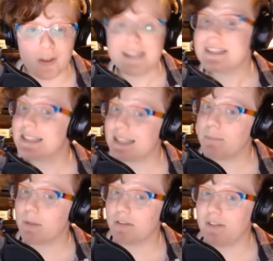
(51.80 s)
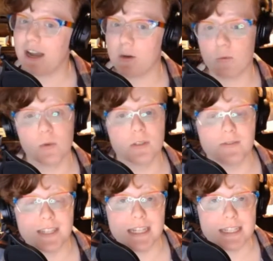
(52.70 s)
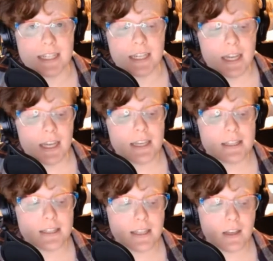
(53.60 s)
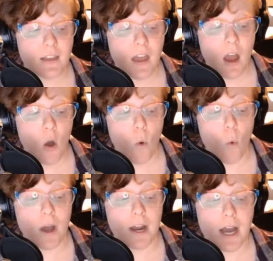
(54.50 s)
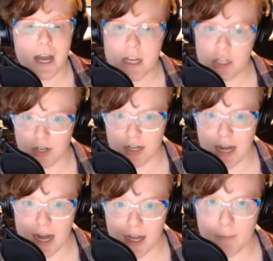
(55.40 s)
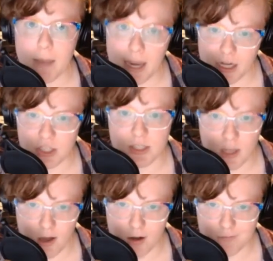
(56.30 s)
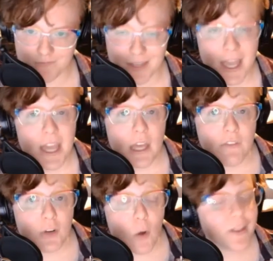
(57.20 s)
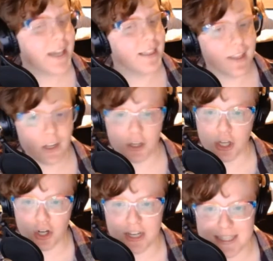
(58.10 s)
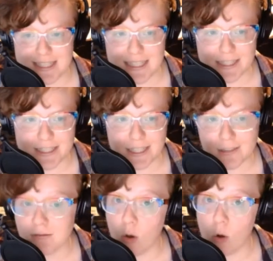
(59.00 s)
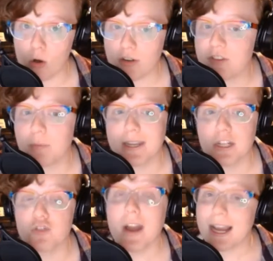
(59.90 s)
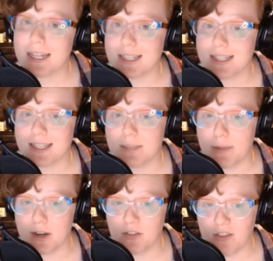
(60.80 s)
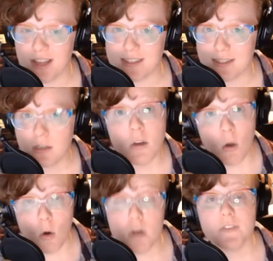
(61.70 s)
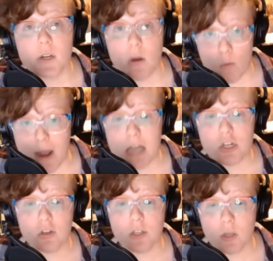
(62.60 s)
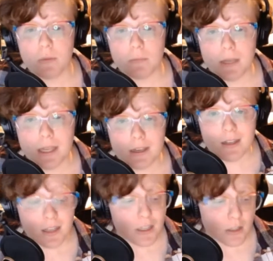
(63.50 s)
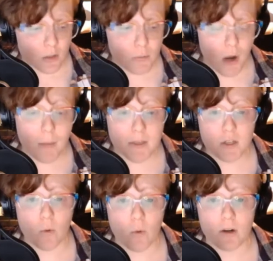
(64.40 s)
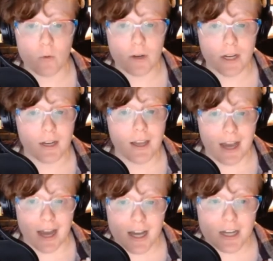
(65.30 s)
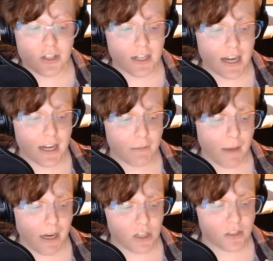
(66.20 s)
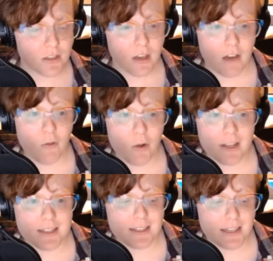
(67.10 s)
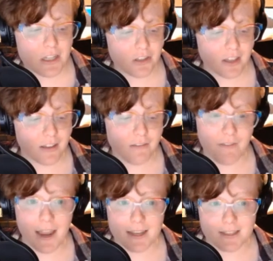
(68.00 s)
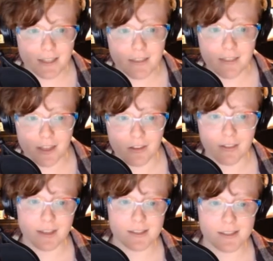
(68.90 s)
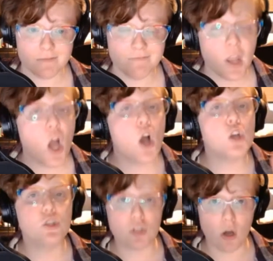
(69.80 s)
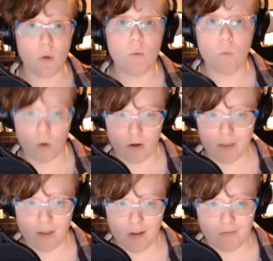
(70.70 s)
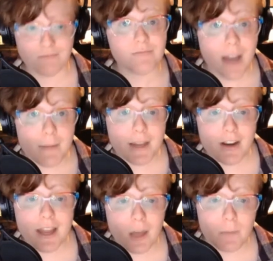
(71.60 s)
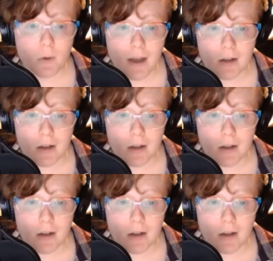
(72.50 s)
simplified rules of D&D is still 180 pages long. If you're only a little curious in D&D, or if you're being dragged into this by your friends, or if you're a rational human being, you probably don't want to read 180 pages of what is essentially fantasy legalese. Don't worry though, I'm here to help you out.